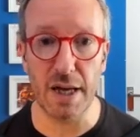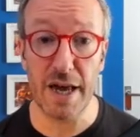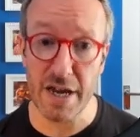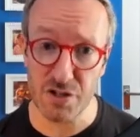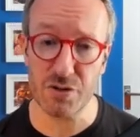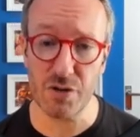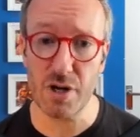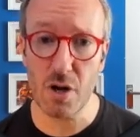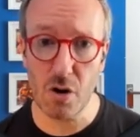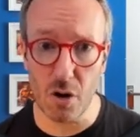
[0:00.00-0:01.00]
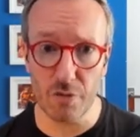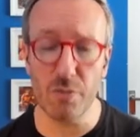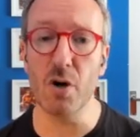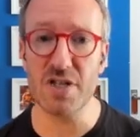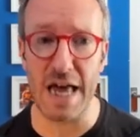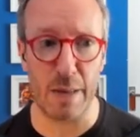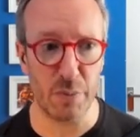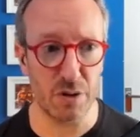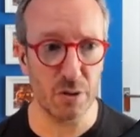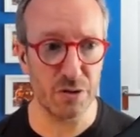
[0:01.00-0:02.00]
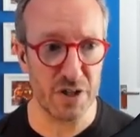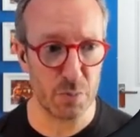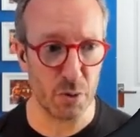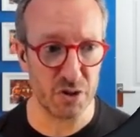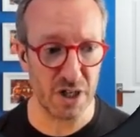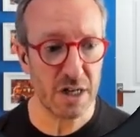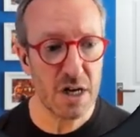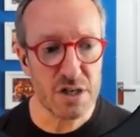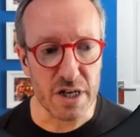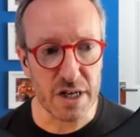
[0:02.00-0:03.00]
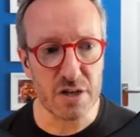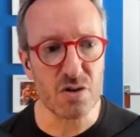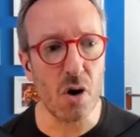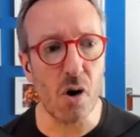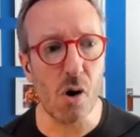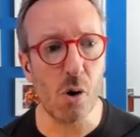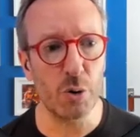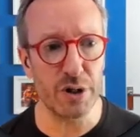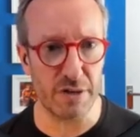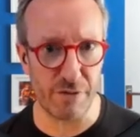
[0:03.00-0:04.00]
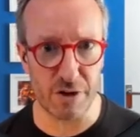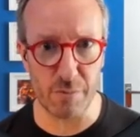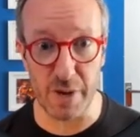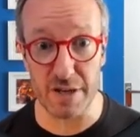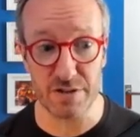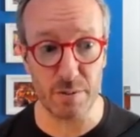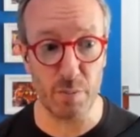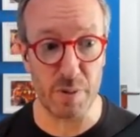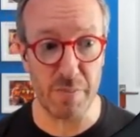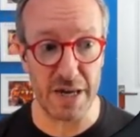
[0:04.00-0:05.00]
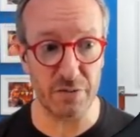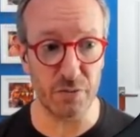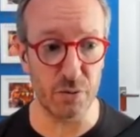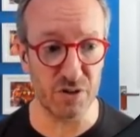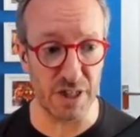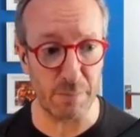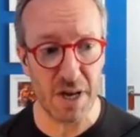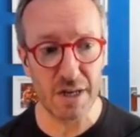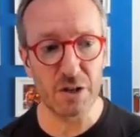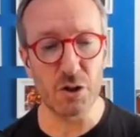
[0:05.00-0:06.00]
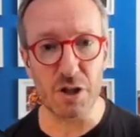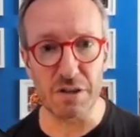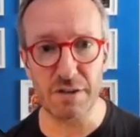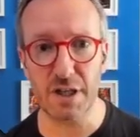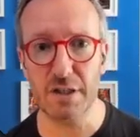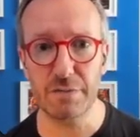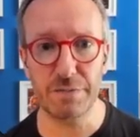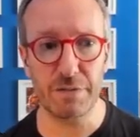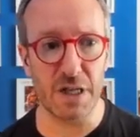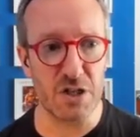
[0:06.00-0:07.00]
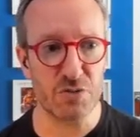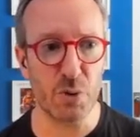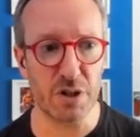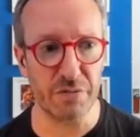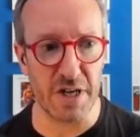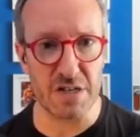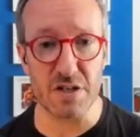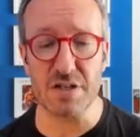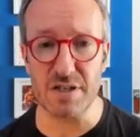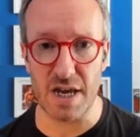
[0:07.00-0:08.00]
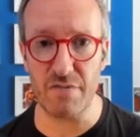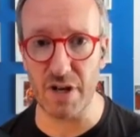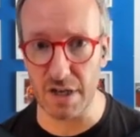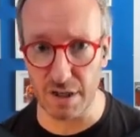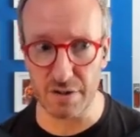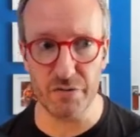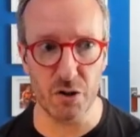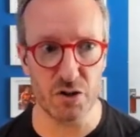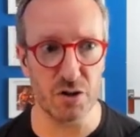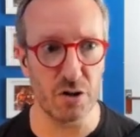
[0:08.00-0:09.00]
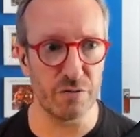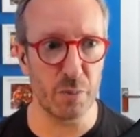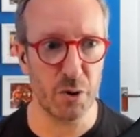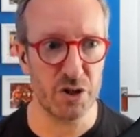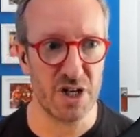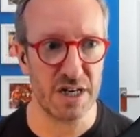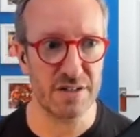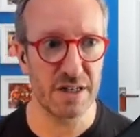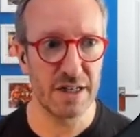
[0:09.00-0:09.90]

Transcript: history of what's happened on this project. So here's all the different commits that have been made through time. You can think of each one of these as saving another version of the project,